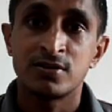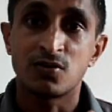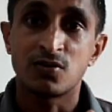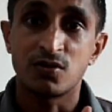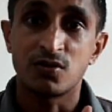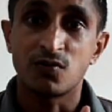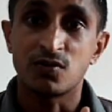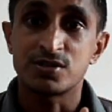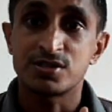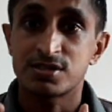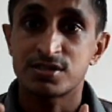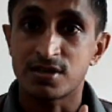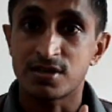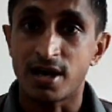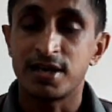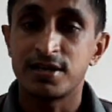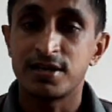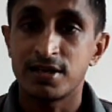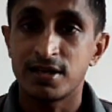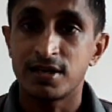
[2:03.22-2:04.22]
but was
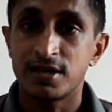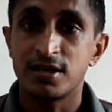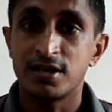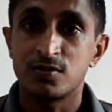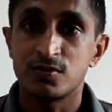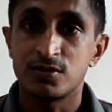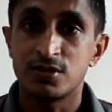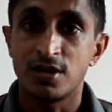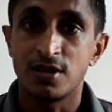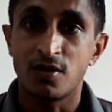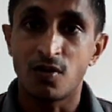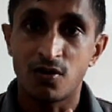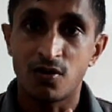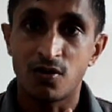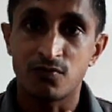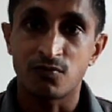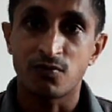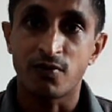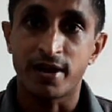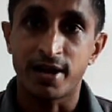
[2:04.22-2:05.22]
tied into the
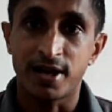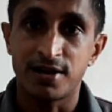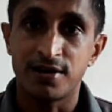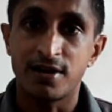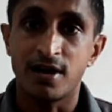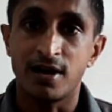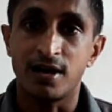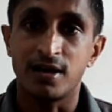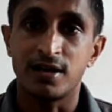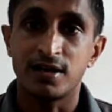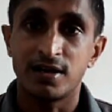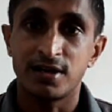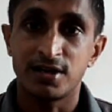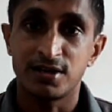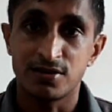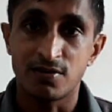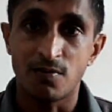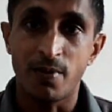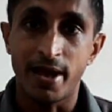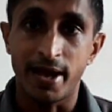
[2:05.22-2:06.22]
lawn veranda
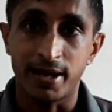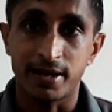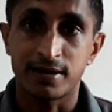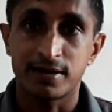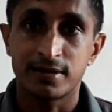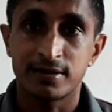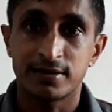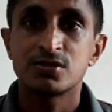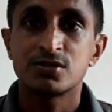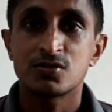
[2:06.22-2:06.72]
in the back.